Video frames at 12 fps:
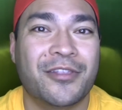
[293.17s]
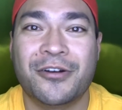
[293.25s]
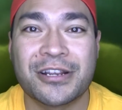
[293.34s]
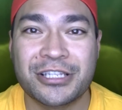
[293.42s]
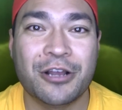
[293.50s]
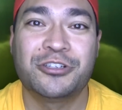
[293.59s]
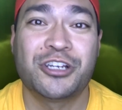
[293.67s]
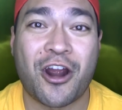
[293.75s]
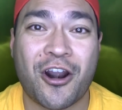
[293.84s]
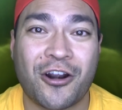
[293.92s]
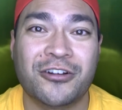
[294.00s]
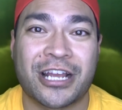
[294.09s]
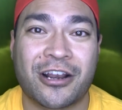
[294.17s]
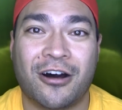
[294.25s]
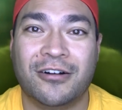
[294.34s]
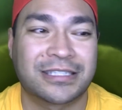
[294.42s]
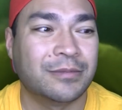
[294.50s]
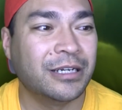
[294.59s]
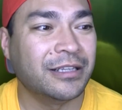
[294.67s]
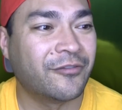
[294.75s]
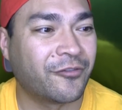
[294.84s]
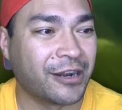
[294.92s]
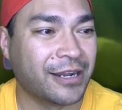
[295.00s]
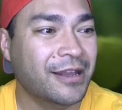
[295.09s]
There is no charge at all. It's completely
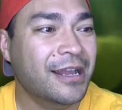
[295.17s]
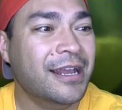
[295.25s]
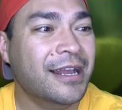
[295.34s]
free.